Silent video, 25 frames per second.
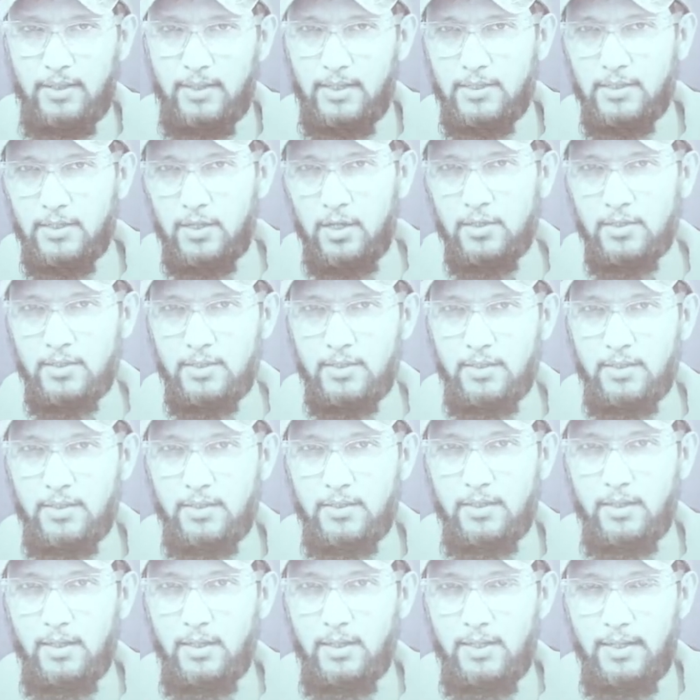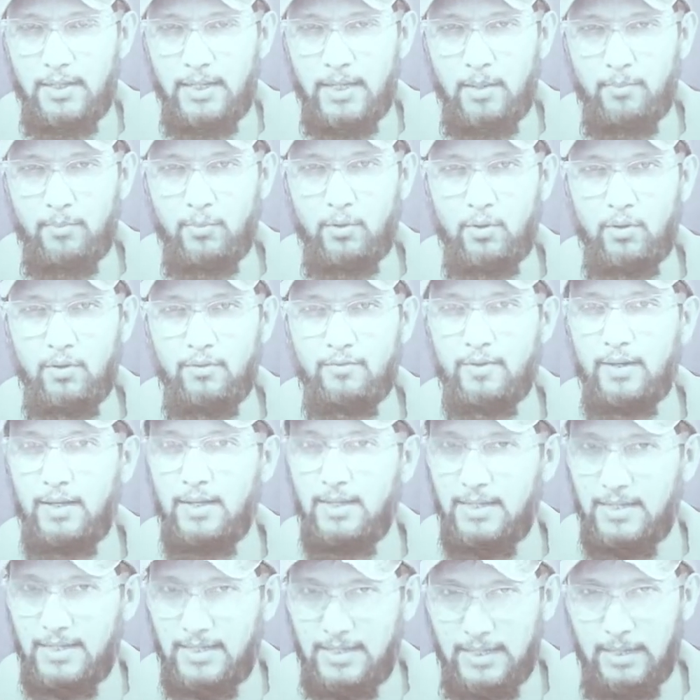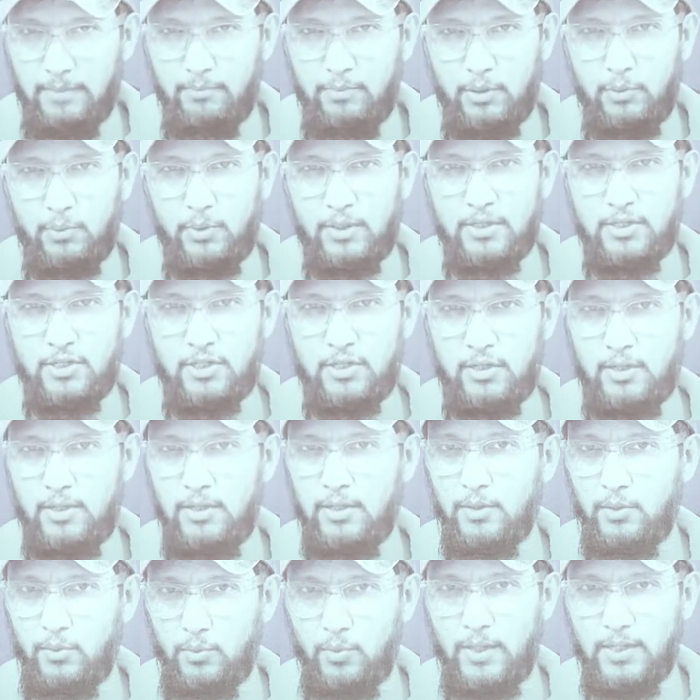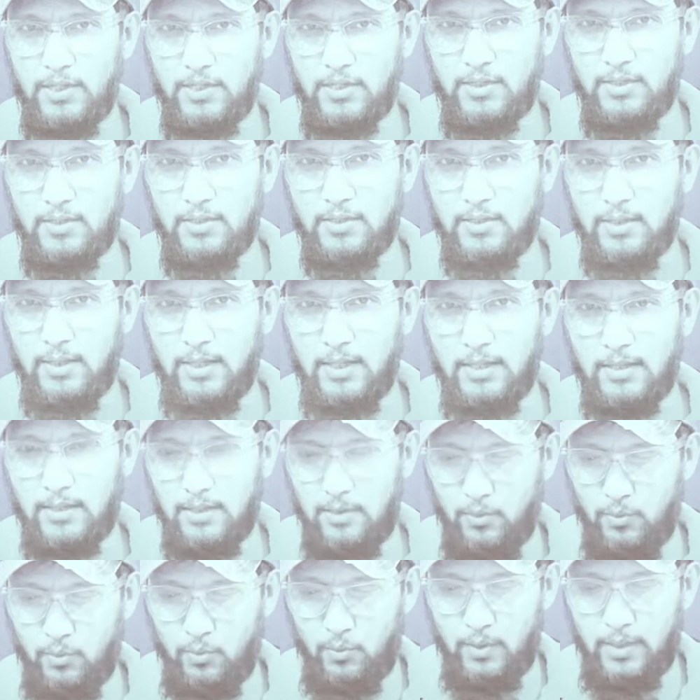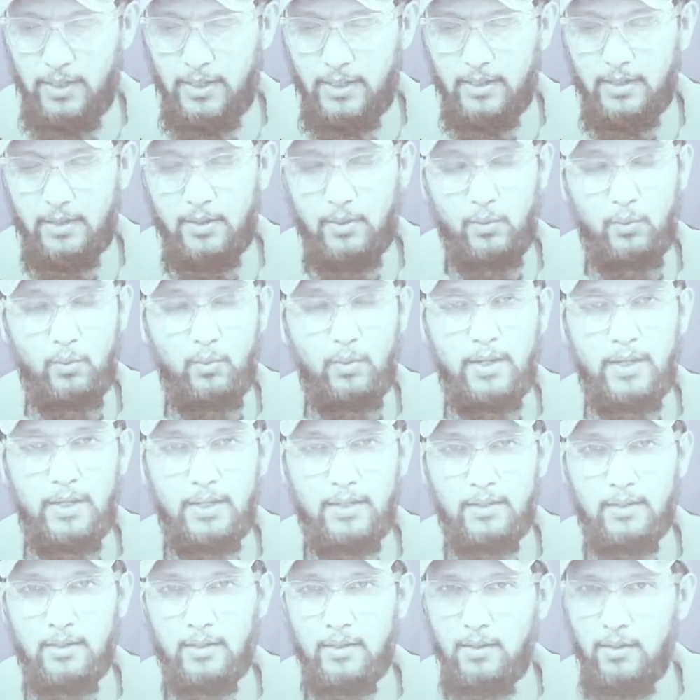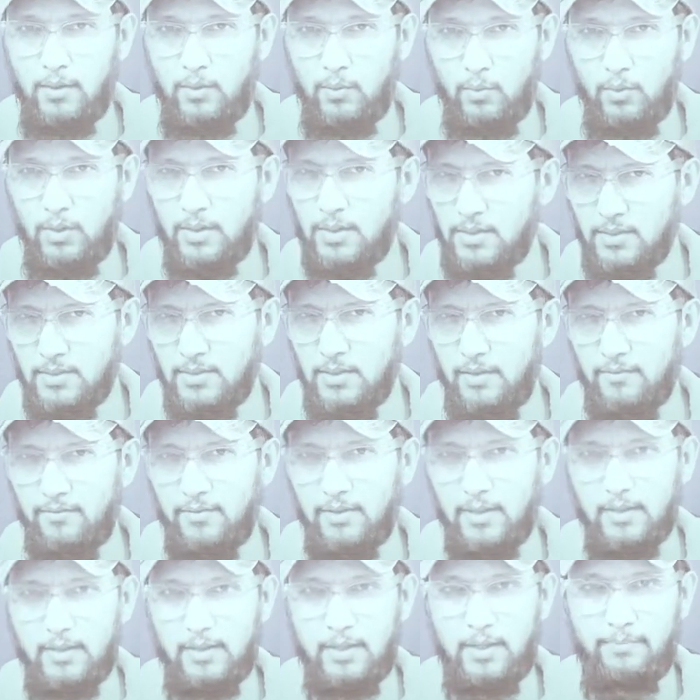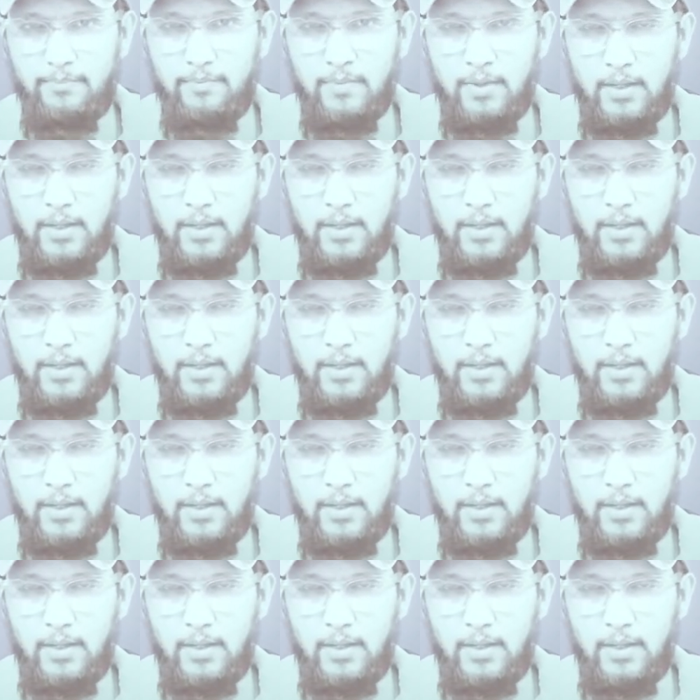It has answered a number of WH questions like where, when, what and stuff like that.